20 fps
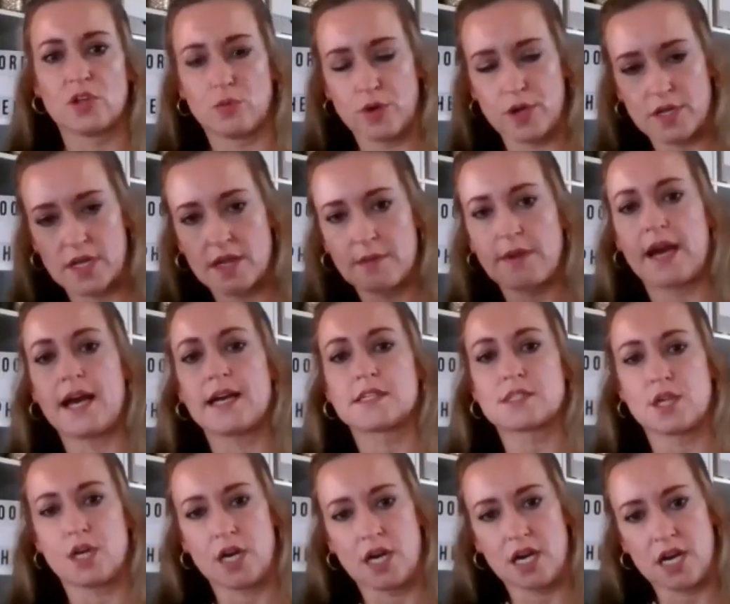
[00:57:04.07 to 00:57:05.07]
you're working
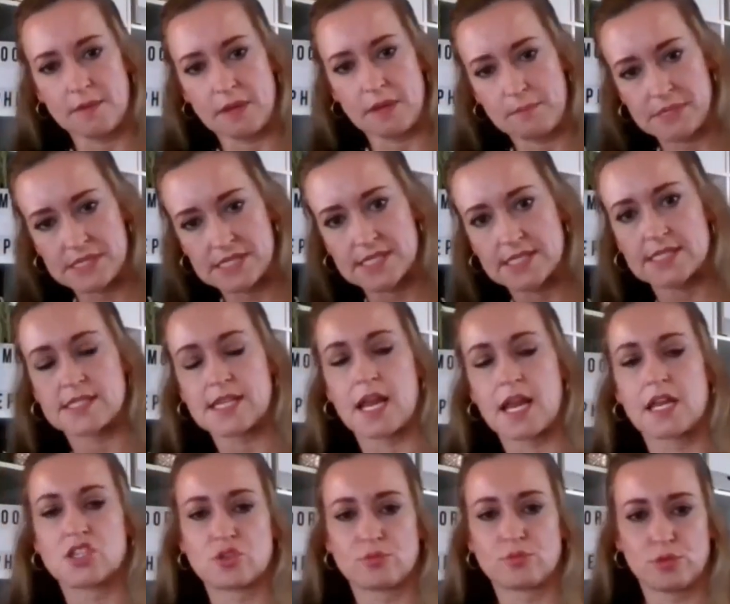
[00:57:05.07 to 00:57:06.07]
part-time, your business is
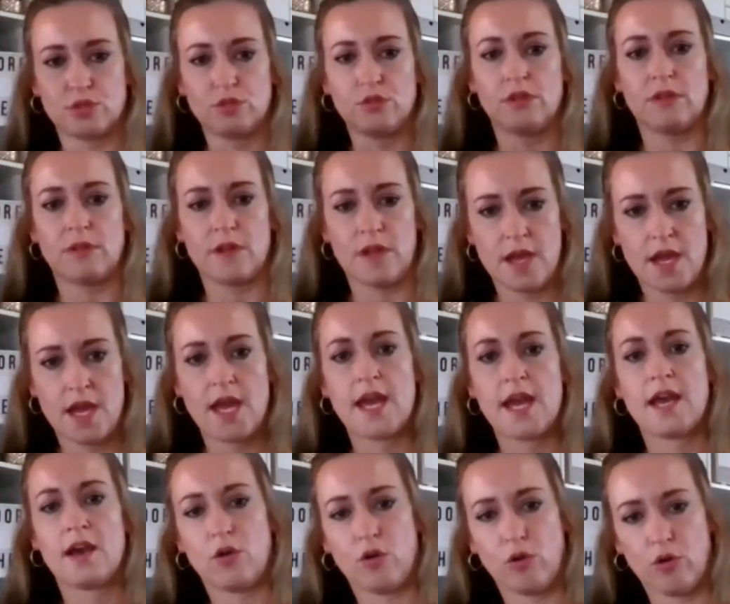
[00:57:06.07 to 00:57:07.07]
eligible,
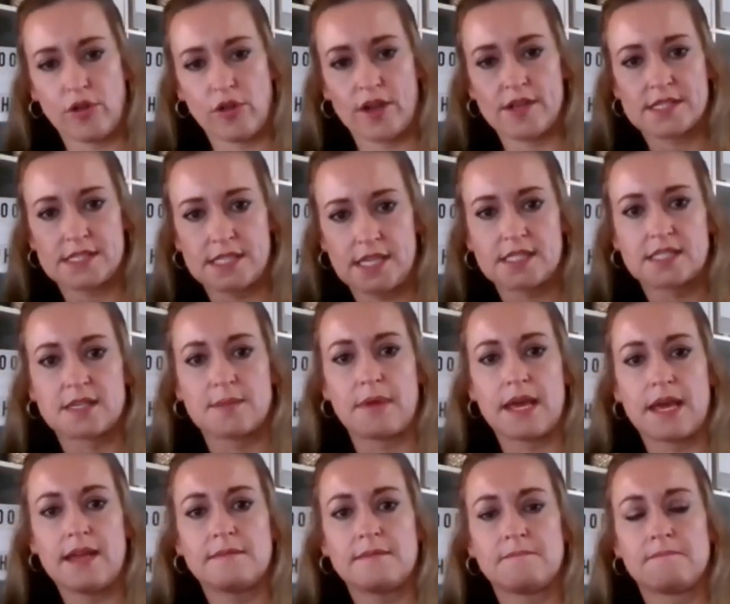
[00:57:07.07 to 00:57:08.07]
all those things are
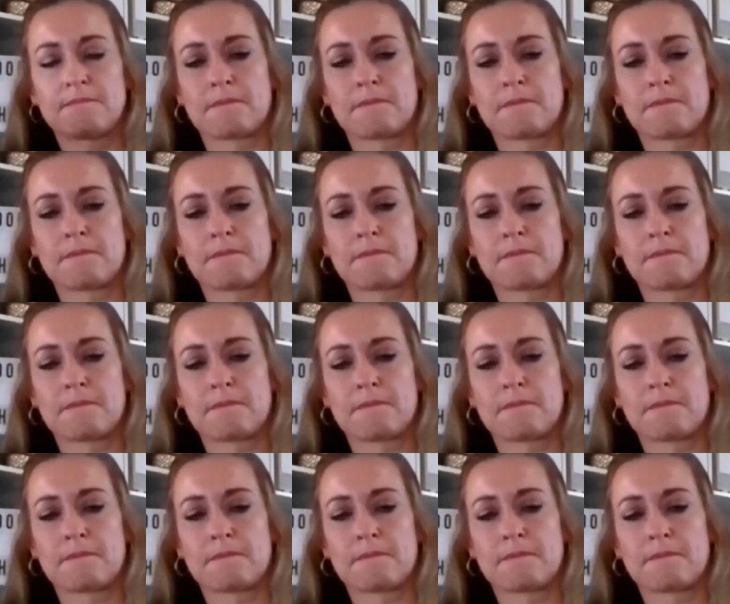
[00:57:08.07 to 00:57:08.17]
met,